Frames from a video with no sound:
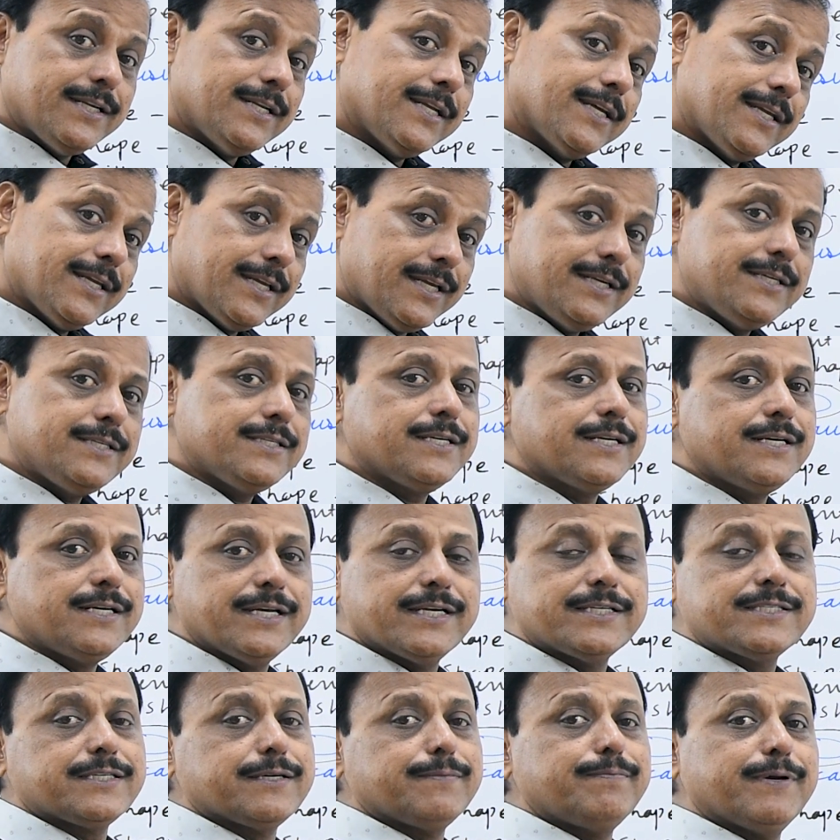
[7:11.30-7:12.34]
in heat killed
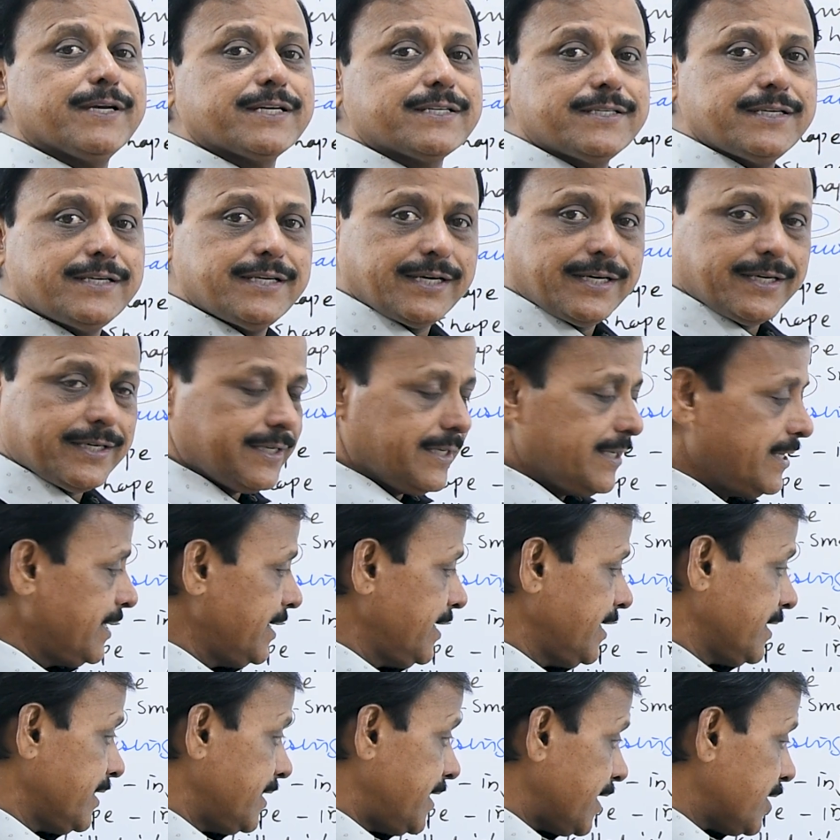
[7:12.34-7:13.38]
S-shape bacteria
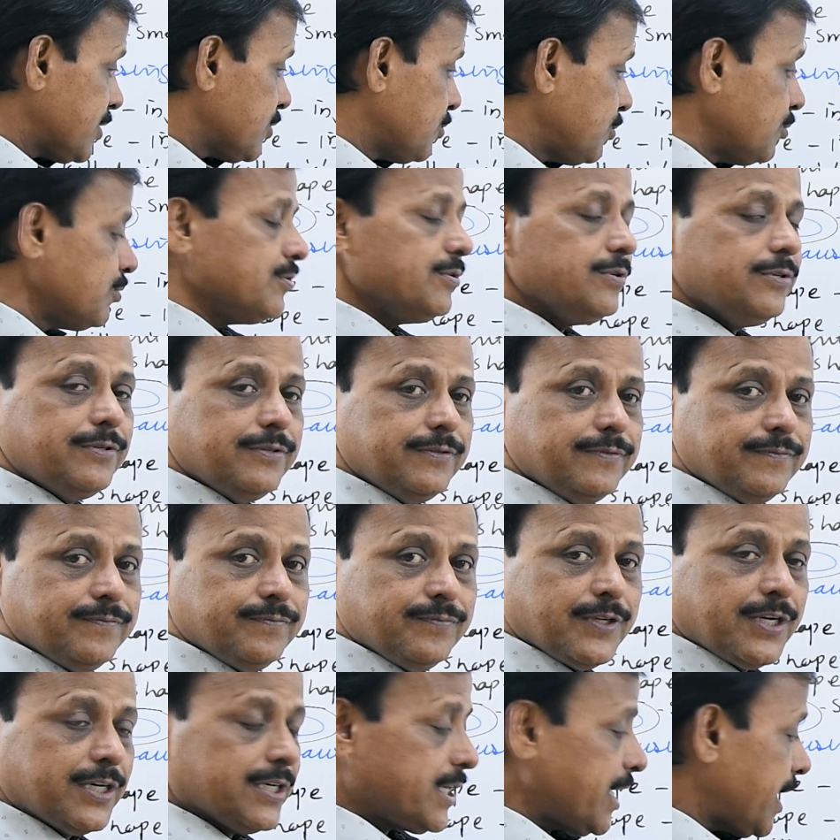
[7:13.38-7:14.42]
that could
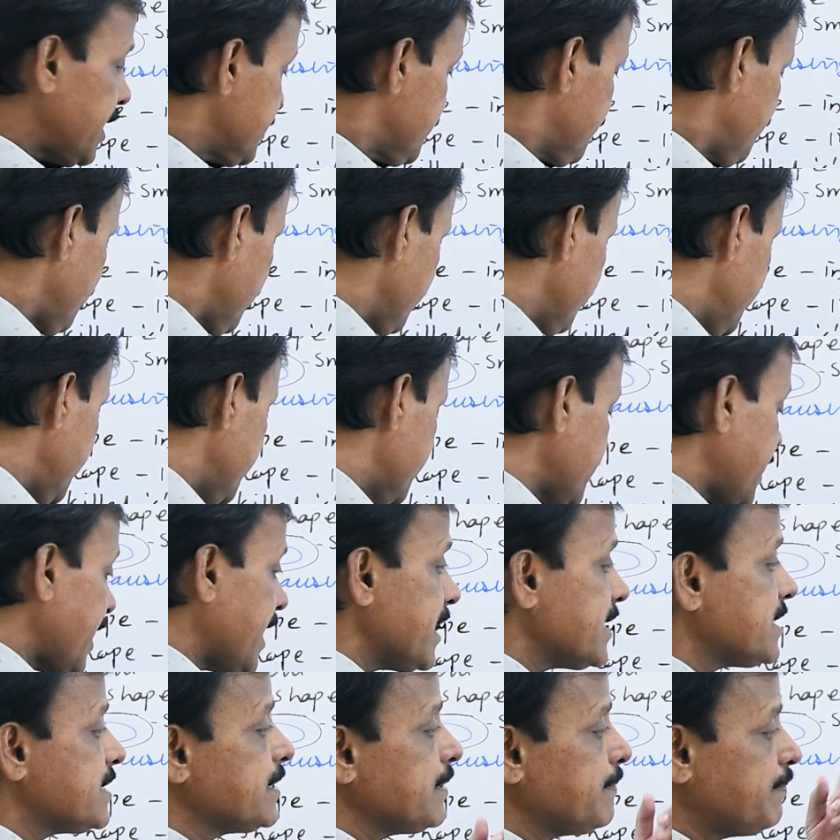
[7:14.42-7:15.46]
transform this
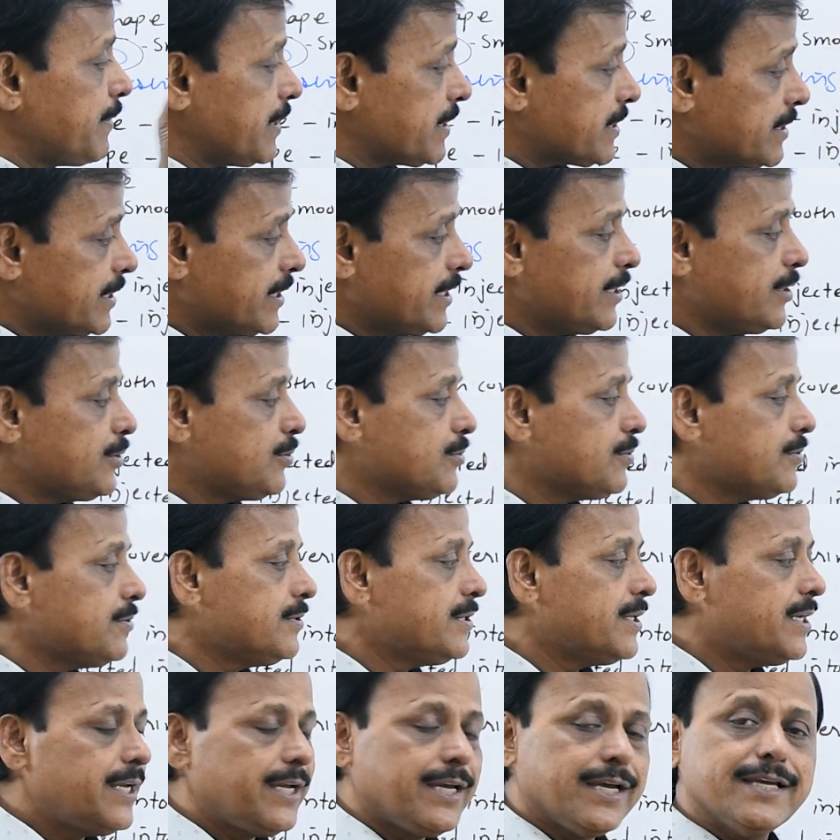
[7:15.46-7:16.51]
R-shape bacteria
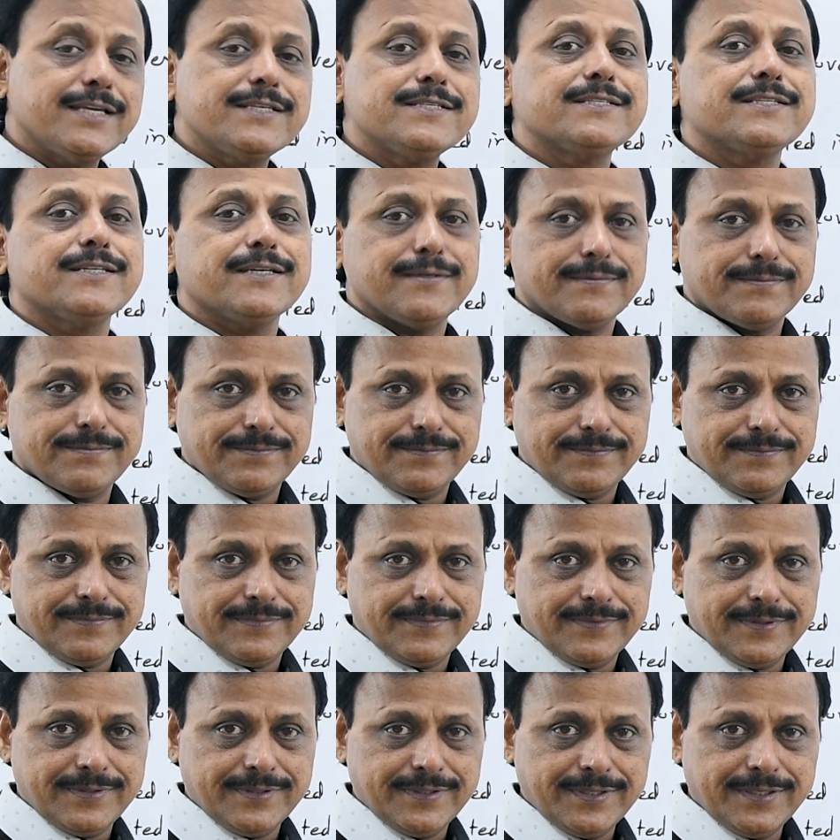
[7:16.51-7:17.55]
into S-shape?
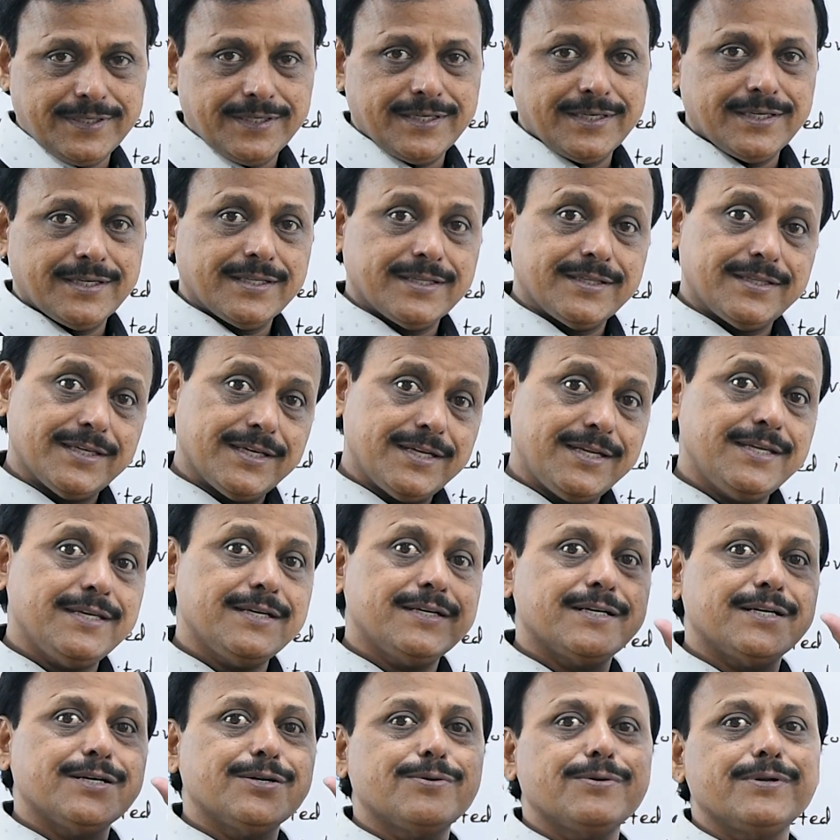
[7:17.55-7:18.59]
Then he
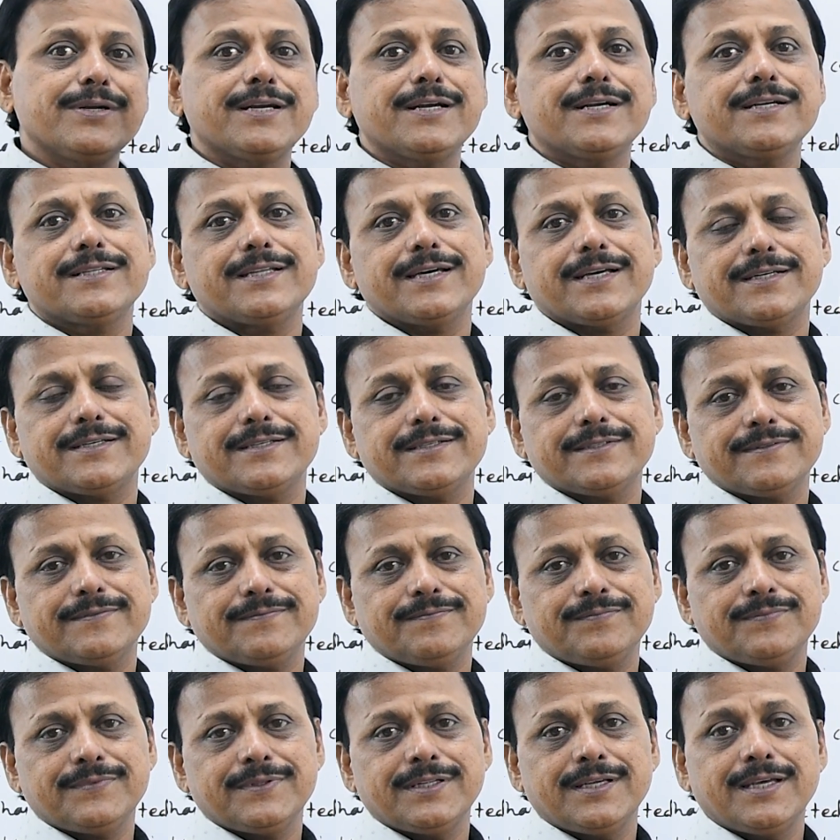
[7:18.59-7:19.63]
concluded
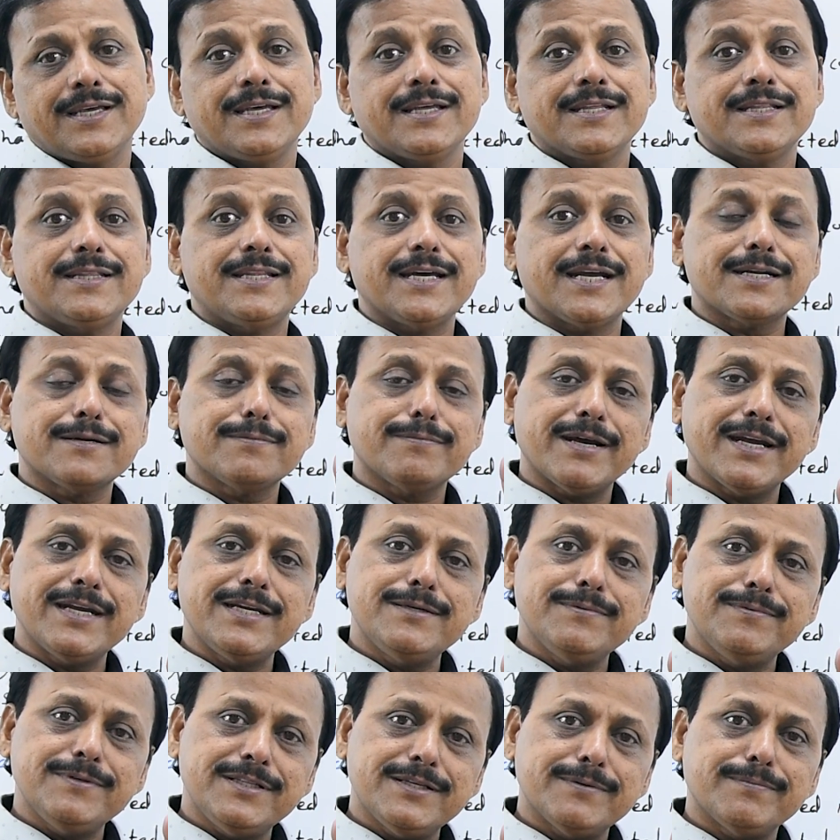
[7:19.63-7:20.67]
that
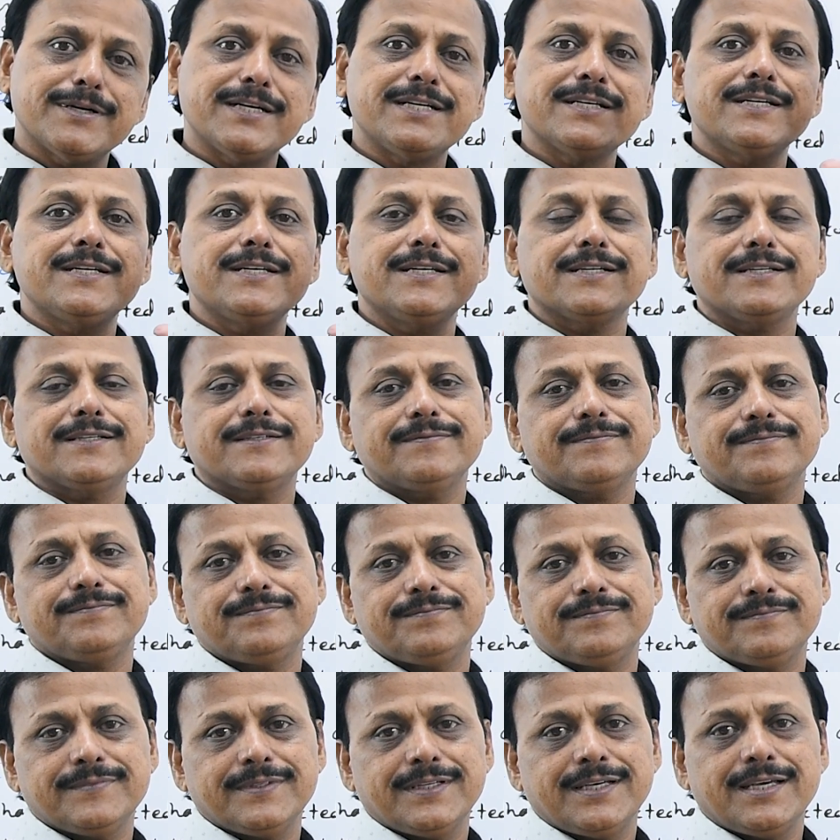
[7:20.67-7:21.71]
might be the material,
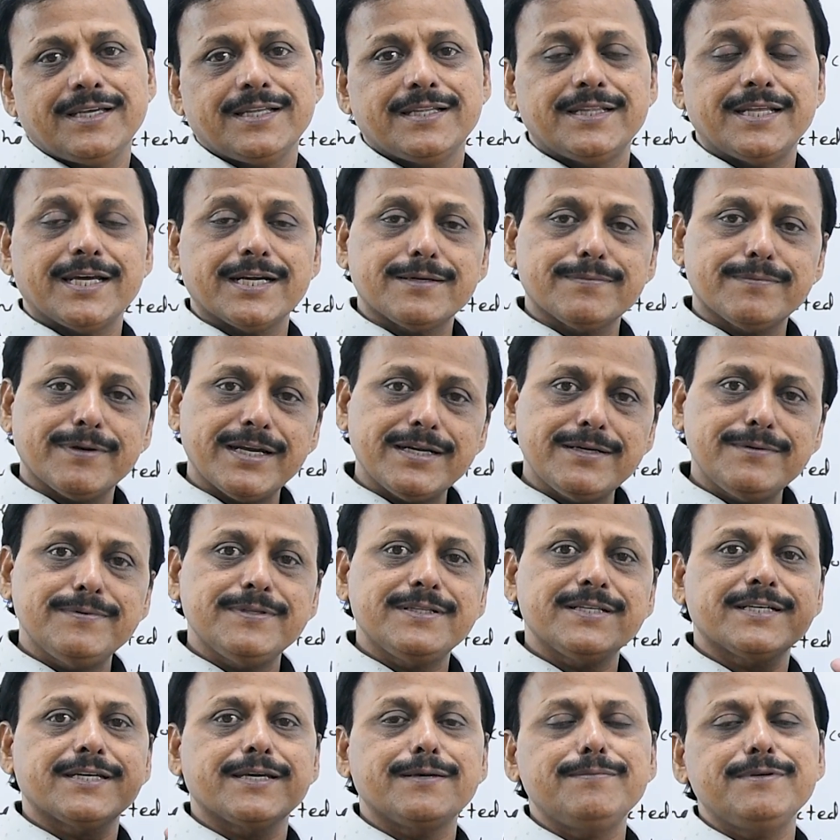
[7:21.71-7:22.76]
that might be
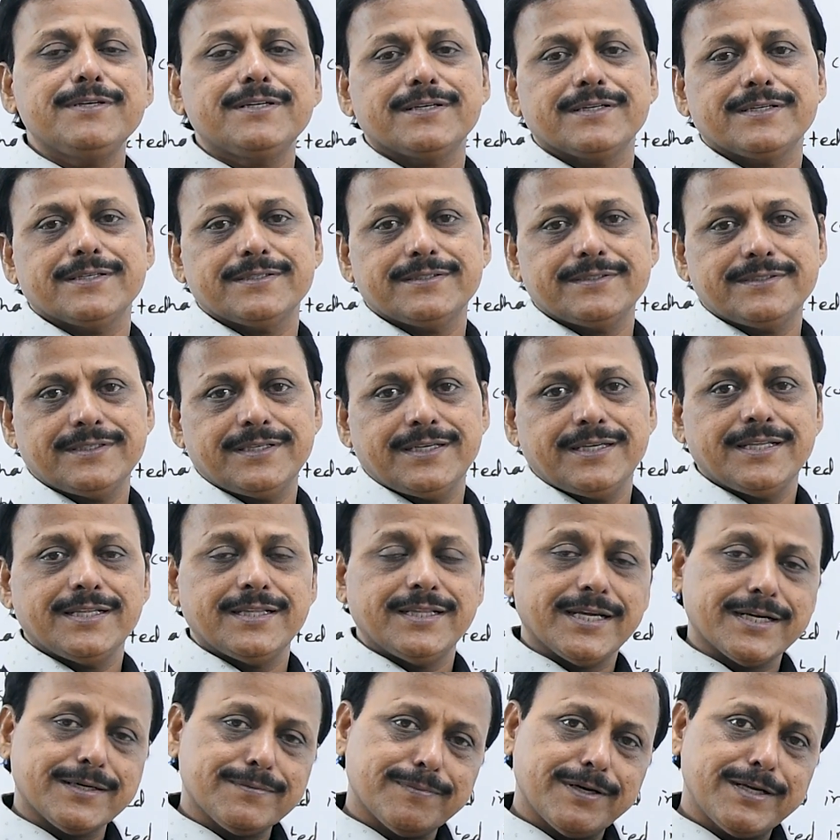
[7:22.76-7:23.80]
the chemical,
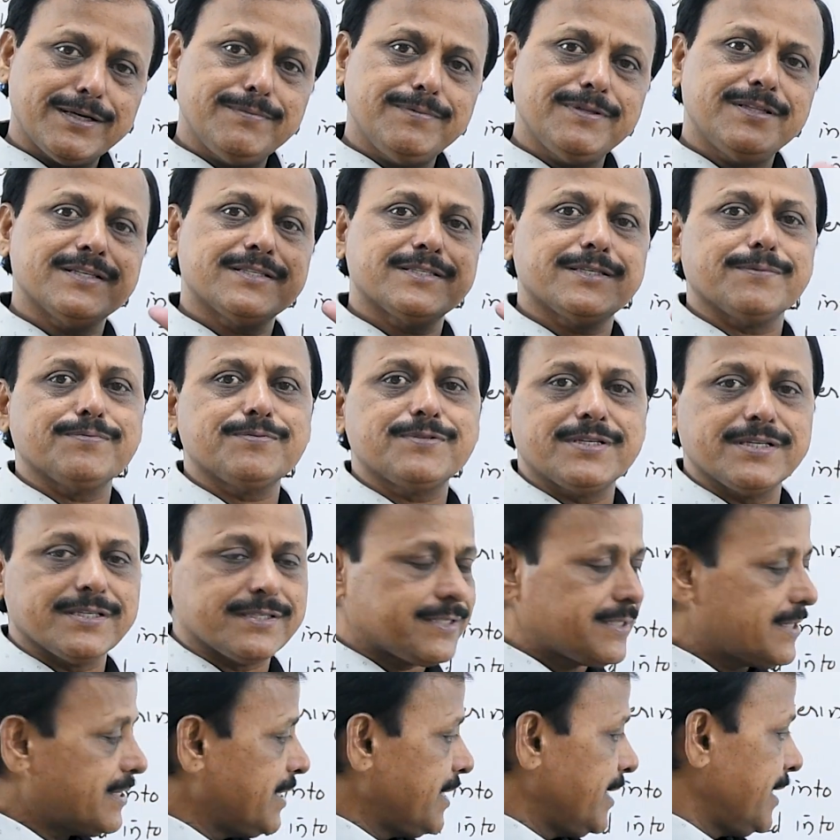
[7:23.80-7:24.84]
that might be the
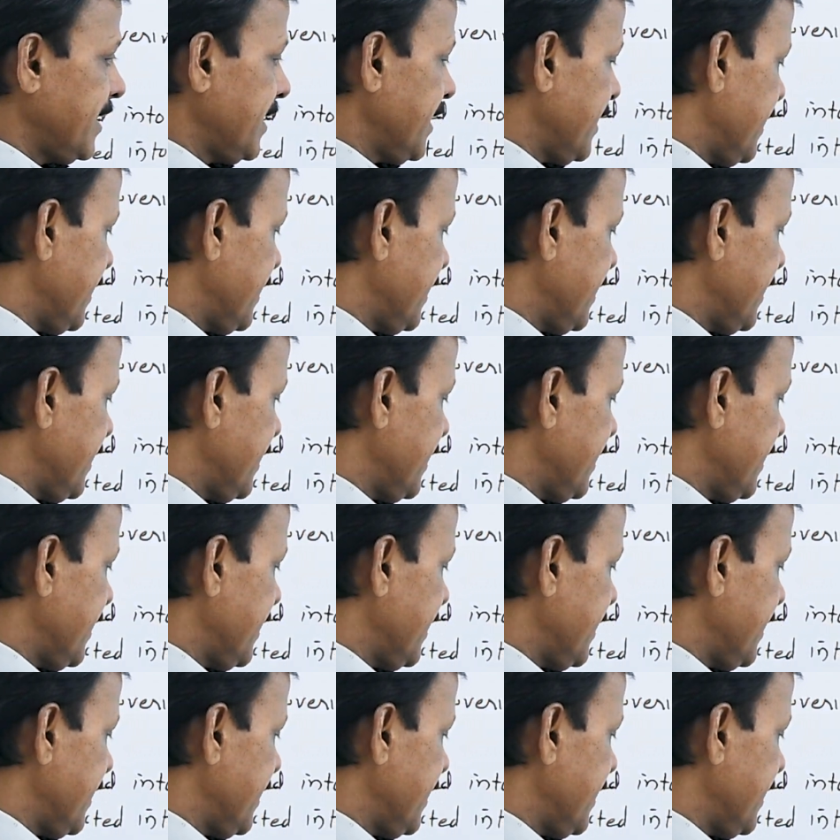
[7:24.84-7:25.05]
substance